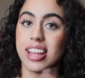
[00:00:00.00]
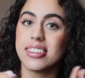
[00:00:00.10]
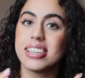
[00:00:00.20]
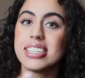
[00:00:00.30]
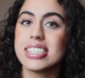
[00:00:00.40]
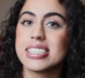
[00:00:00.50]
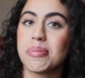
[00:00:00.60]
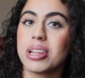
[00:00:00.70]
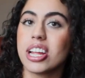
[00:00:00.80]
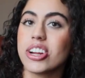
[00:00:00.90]
This is
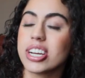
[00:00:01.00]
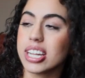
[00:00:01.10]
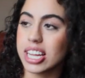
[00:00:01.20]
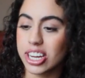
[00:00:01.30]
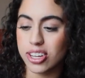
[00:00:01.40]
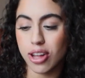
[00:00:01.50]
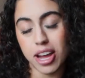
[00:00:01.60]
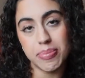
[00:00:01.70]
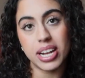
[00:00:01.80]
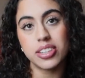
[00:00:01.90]
something that you're going to hear a
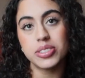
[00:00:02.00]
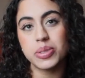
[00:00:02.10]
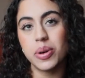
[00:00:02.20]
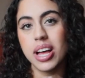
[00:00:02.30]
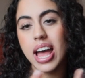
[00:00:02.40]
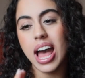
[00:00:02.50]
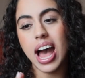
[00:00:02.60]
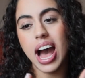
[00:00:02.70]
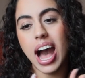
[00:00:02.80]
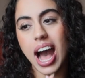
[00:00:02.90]
lot in medical school.
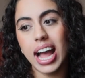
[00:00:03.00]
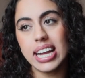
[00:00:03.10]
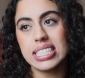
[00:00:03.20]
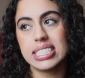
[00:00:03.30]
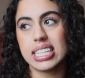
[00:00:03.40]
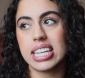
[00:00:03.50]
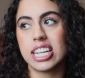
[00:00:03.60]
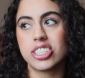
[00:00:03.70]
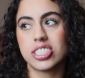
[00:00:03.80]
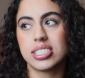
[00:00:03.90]
I
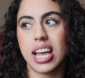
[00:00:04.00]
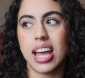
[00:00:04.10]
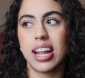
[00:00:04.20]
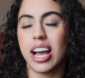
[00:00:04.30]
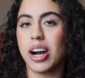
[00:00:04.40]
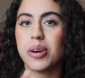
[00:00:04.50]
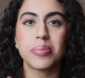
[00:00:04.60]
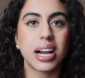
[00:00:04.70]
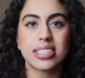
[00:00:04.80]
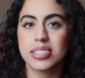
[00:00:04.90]
didn't understand
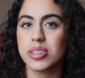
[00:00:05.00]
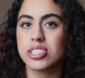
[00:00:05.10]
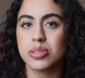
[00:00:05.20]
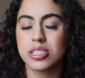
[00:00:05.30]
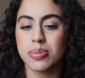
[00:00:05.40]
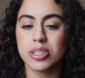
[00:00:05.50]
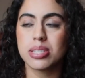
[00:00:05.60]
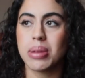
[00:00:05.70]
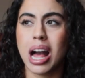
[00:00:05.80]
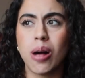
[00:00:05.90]
how practice questions are supposed
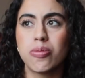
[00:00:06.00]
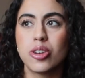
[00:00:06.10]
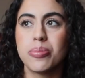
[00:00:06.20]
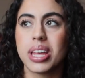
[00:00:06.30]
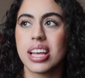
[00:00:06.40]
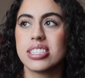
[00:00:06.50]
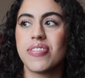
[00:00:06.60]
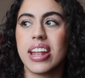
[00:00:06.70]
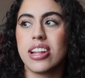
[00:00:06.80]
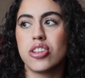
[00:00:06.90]
to be helpful, because
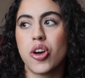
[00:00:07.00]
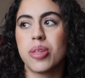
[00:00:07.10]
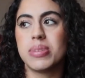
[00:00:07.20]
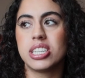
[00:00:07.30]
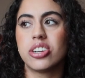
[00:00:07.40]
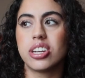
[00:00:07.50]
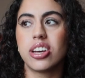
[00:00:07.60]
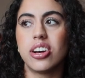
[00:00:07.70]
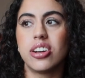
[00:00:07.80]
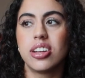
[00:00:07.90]
if I didn't know the
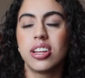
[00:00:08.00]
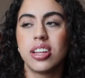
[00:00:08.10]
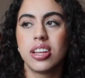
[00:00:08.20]
material,